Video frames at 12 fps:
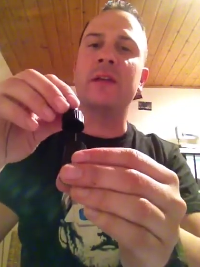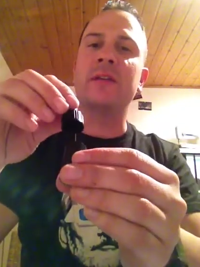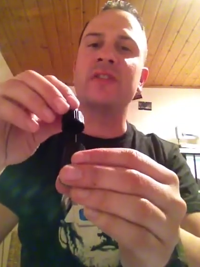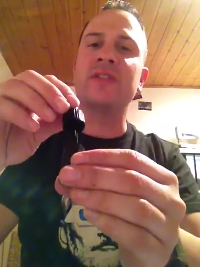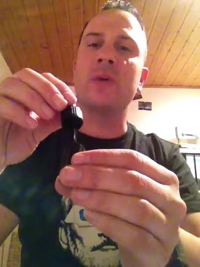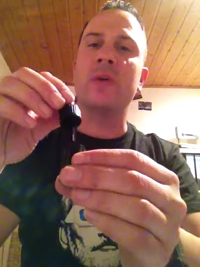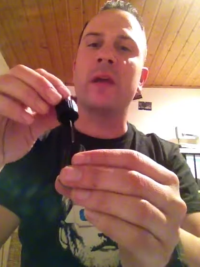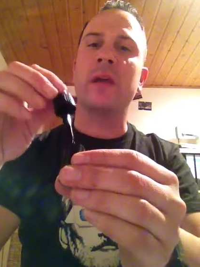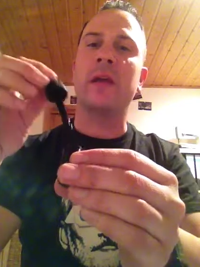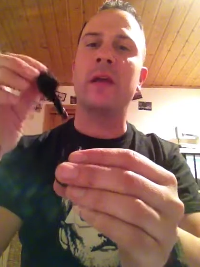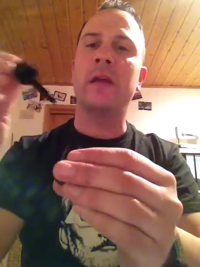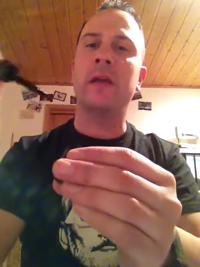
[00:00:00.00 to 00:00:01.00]

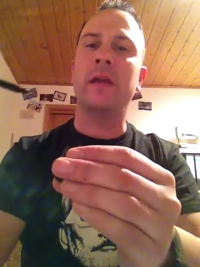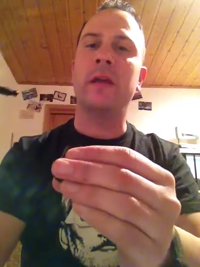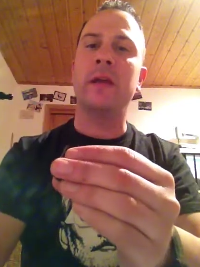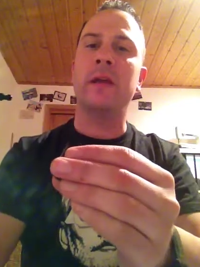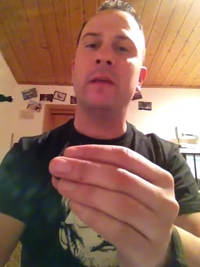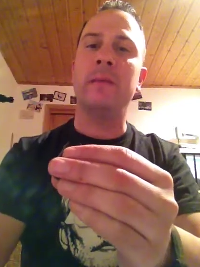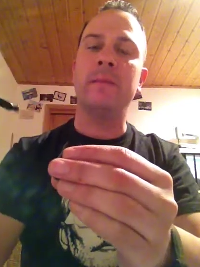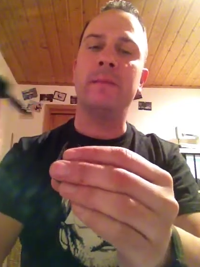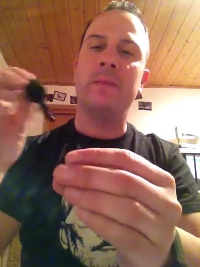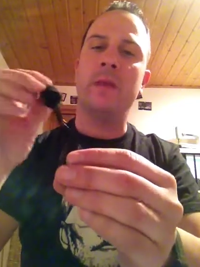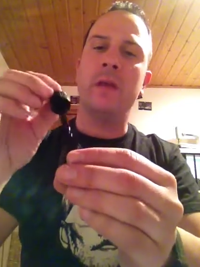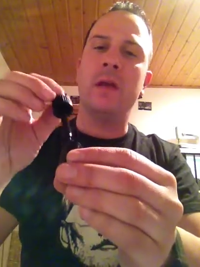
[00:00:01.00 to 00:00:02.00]
soaking in
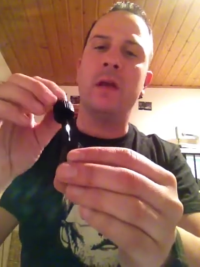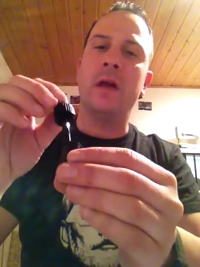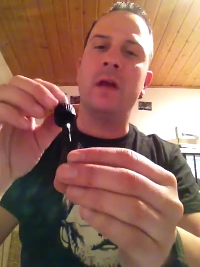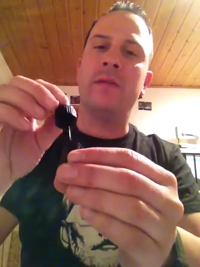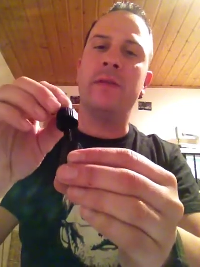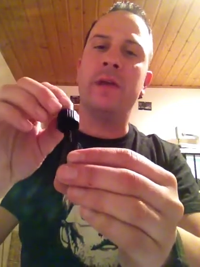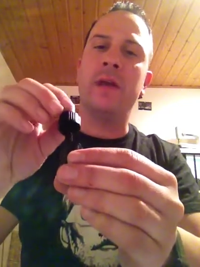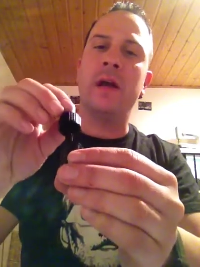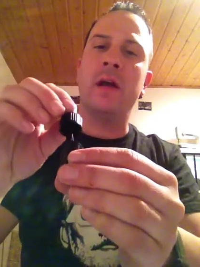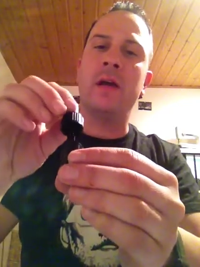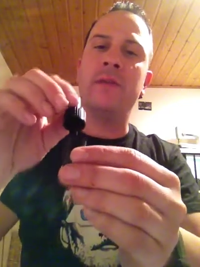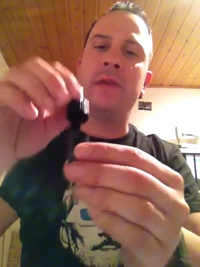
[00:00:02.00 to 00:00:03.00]
of
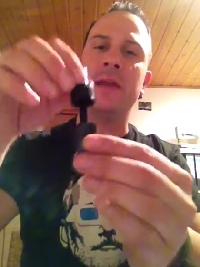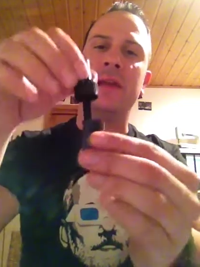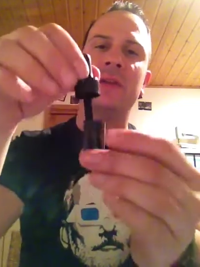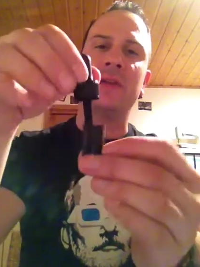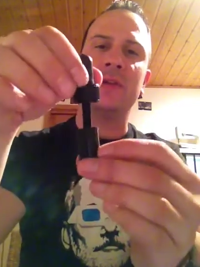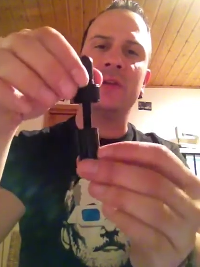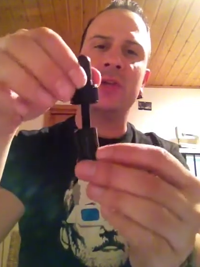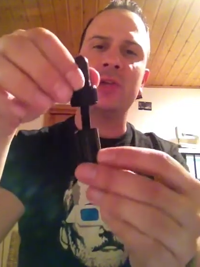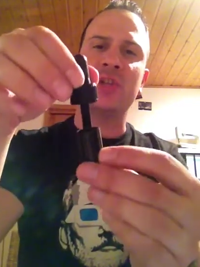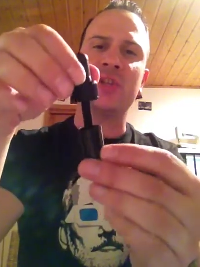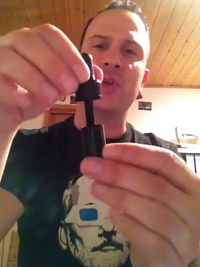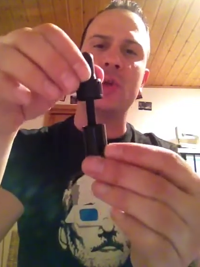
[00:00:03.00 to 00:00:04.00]
the ink to
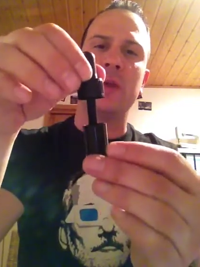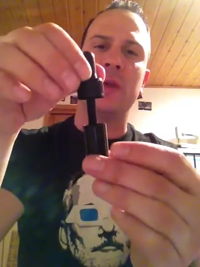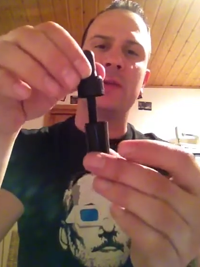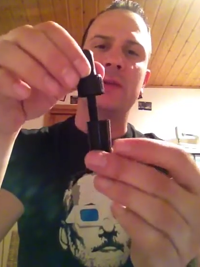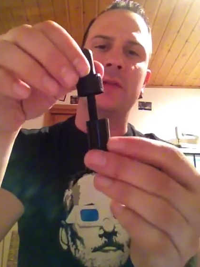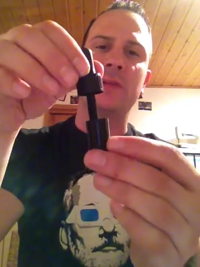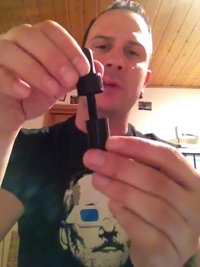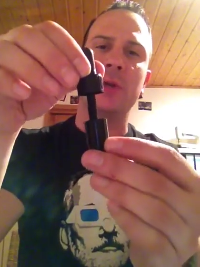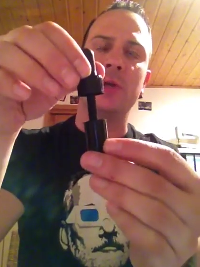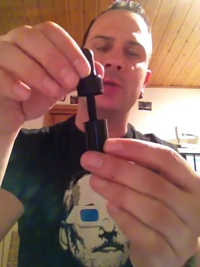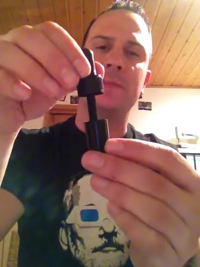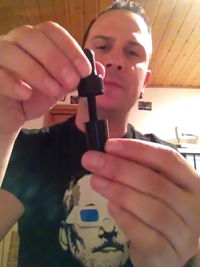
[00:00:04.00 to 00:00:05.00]
just soak into the
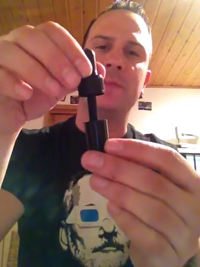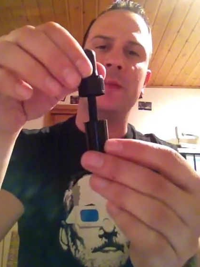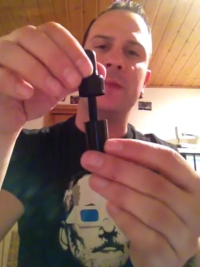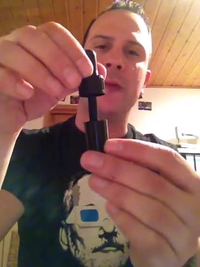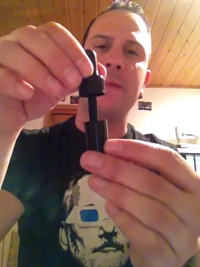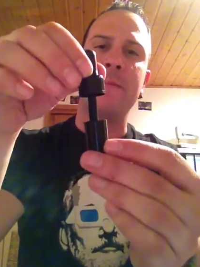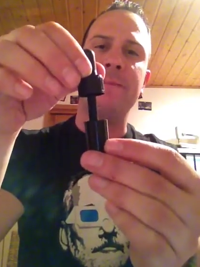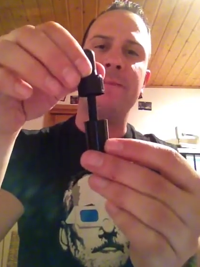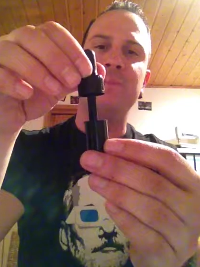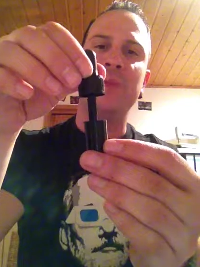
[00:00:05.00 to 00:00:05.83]
sponge like that.